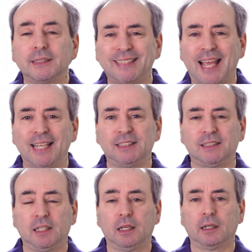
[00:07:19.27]

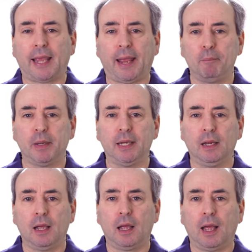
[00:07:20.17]
Tests can
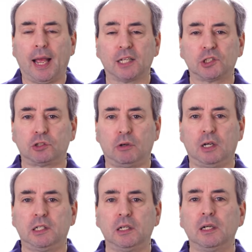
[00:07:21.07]
be as
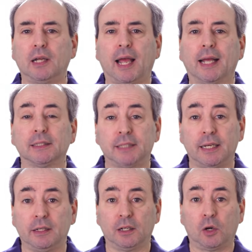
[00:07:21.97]
structured as
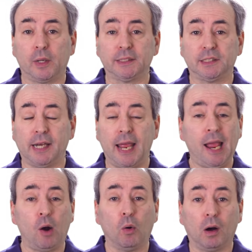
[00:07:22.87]
sending a
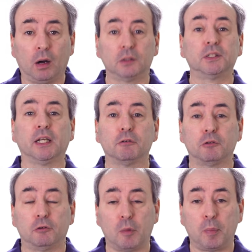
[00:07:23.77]
questionnaire or asking
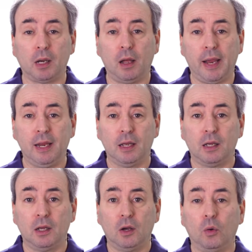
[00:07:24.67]
for a reply,
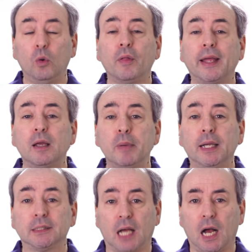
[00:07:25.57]
or they can be
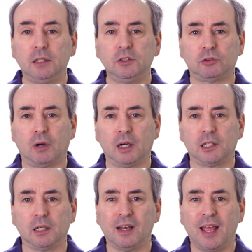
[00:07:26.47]
as
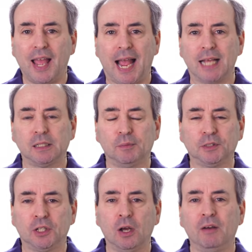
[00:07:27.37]
unstructured as
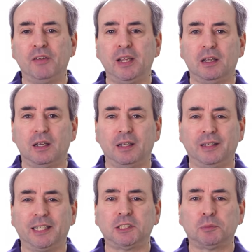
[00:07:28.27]
observing
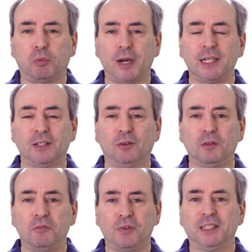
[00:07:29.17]
the expression on
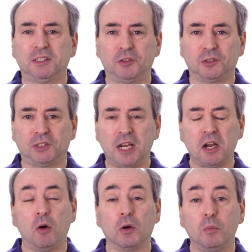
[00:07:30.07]
the face of your
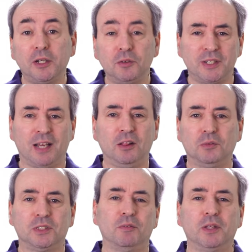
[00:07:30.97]
stakeholder when you tell
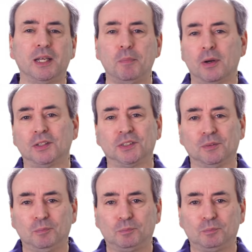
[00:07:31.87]
them something in person.